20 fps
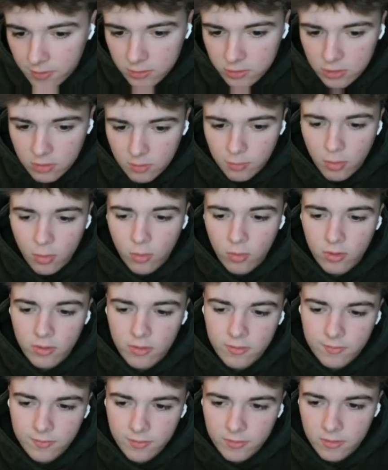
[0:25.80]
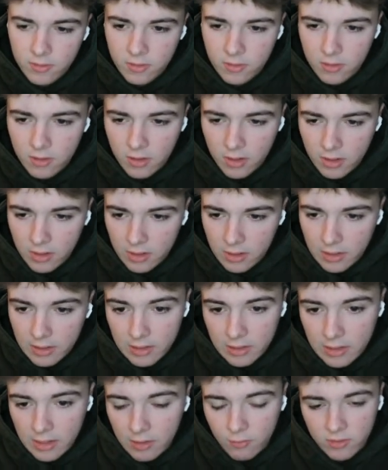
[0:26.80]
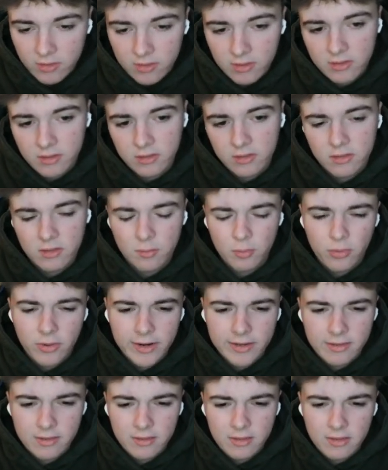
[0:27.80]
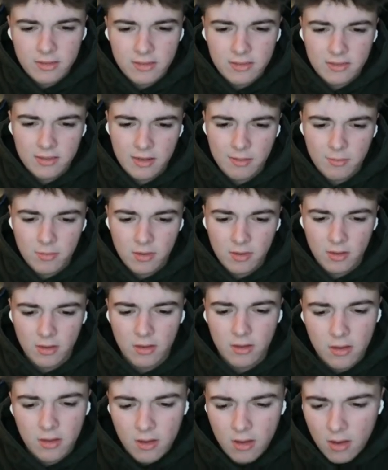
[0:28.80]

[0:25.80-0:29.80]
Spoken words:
support and resistance, they're practically the same thing.